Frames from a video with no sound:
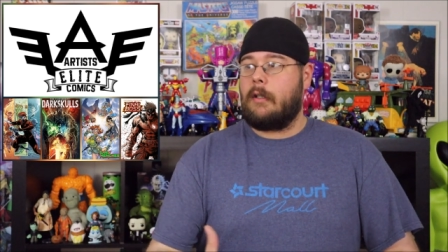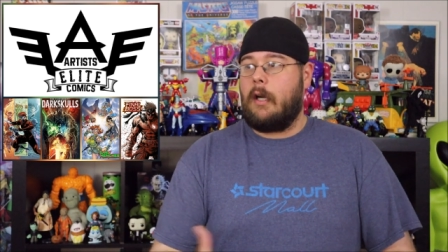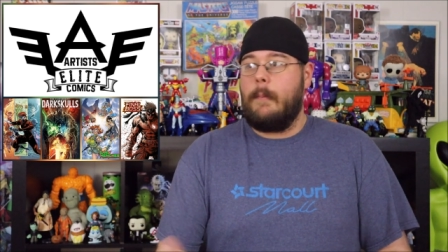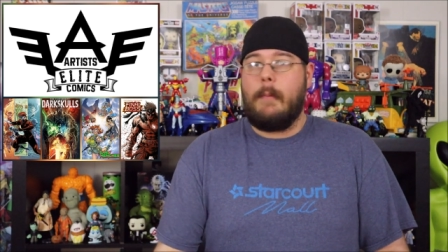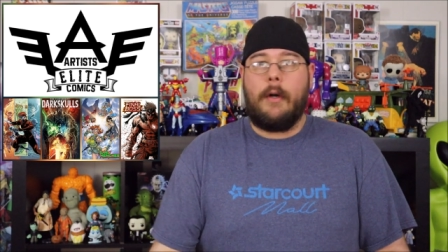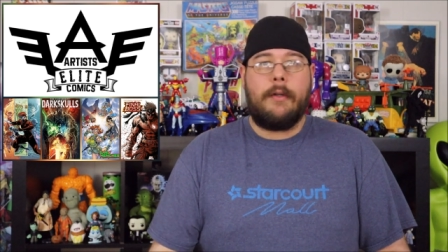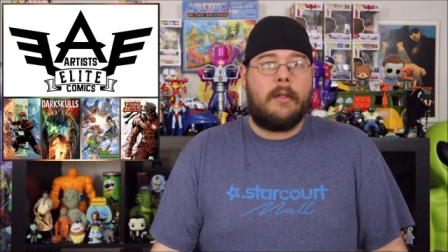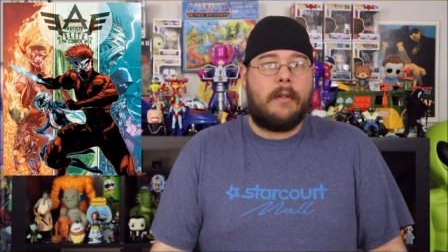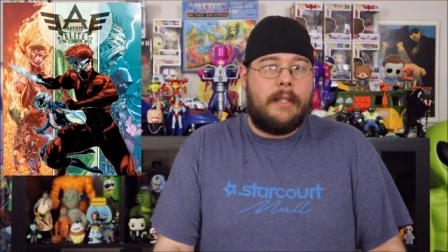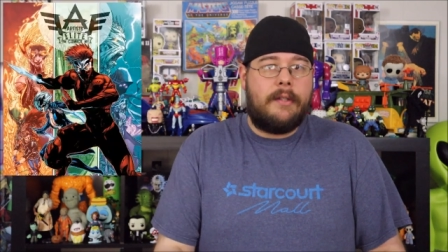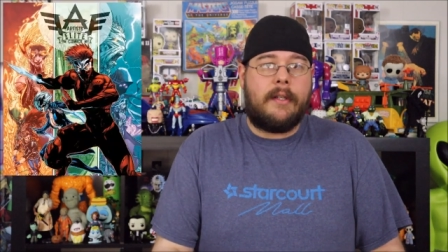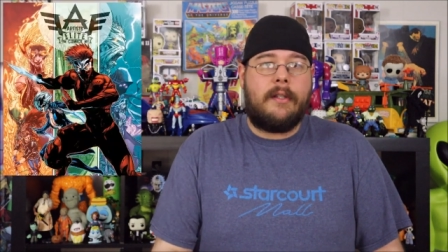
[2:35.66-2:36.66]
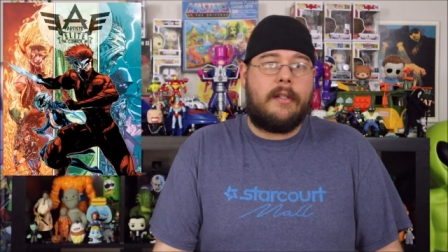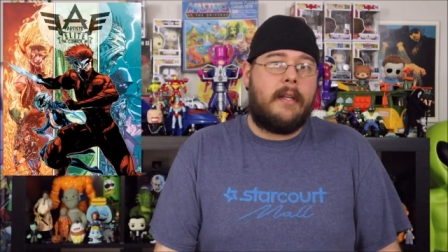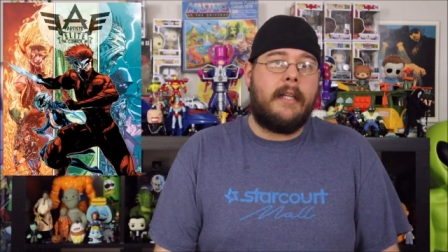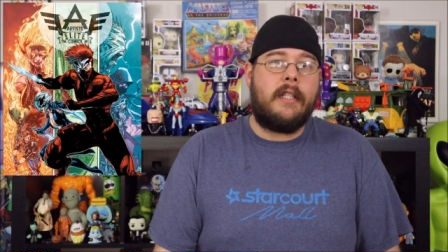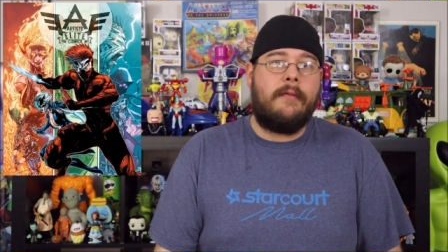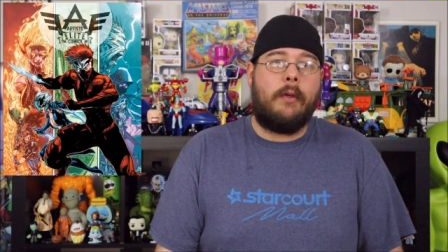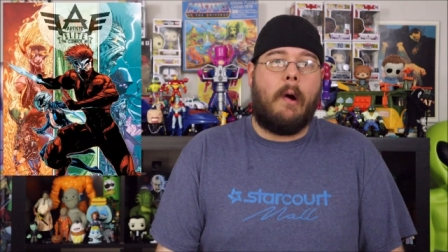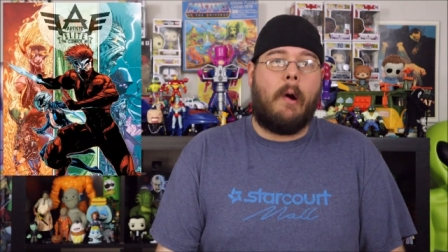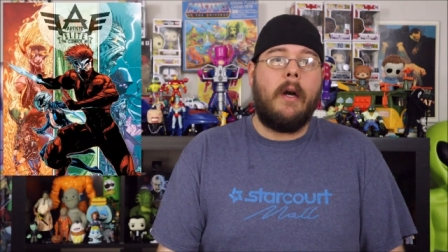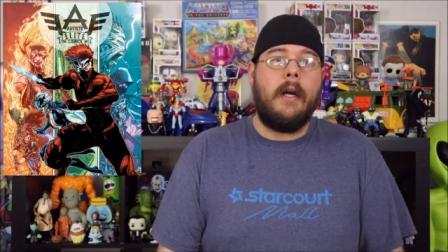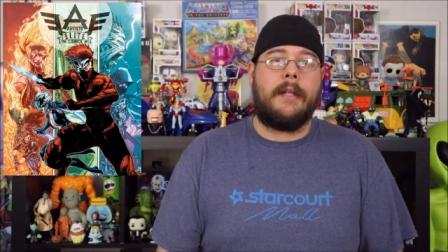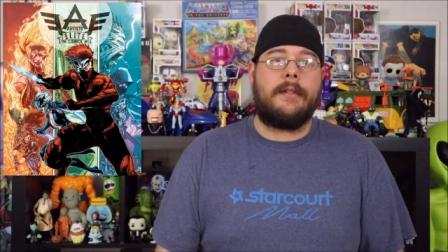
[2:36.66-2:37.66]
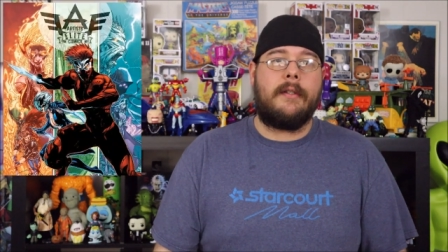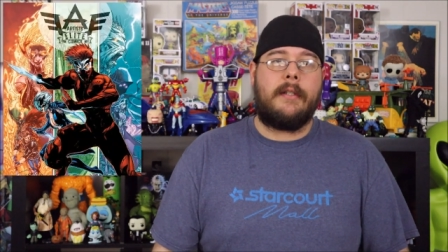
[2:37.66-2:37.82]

commercially successful artists.